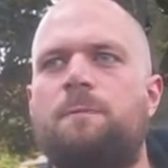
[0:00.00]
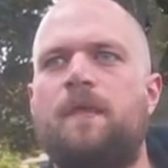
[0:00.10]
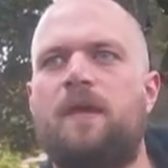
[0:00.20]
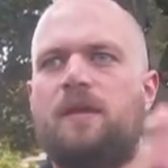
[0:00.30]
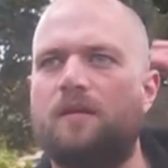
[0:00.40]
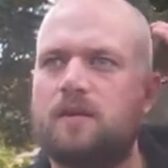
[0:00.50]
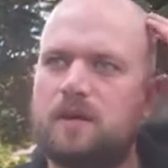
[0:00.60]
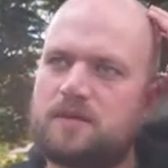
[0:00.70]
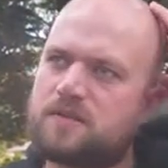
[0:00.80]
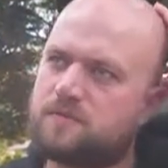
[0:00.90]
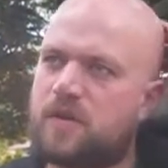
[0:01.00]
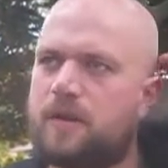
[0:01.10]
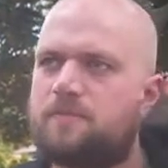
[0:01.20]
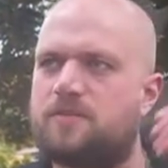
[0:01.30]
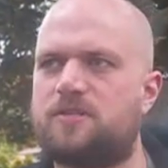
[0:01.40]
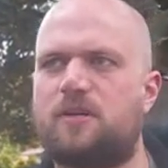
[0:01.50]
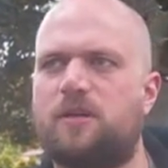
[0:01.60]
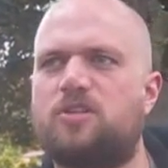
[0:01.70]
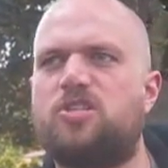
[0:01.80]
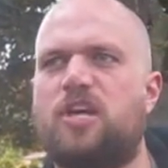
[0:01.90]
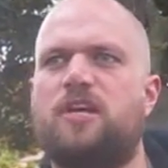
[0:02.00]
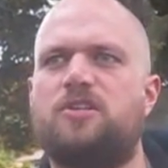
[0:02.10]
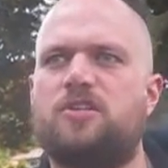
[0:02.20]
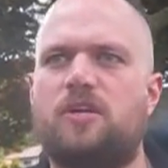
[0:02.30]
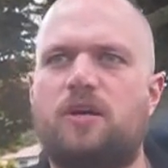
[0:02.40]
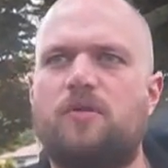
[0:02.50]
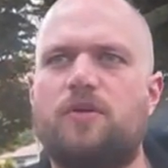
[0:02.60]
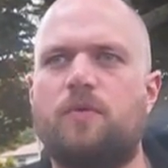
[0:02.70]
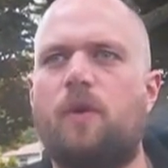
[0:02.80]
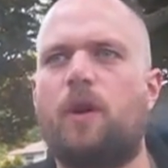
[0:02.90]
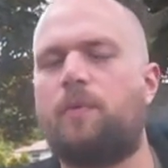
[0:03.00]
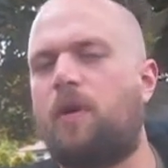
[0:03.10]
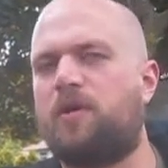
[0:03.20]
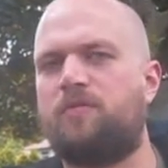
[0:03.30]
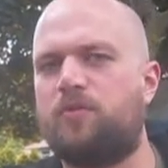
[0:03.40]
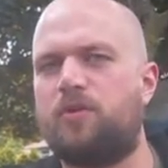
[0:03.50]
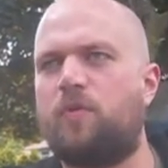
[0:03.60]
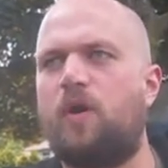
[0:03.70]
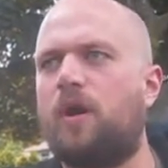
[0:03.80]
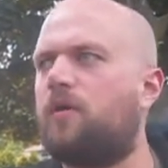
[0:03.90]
and sometimes change who you are, a part of who you are,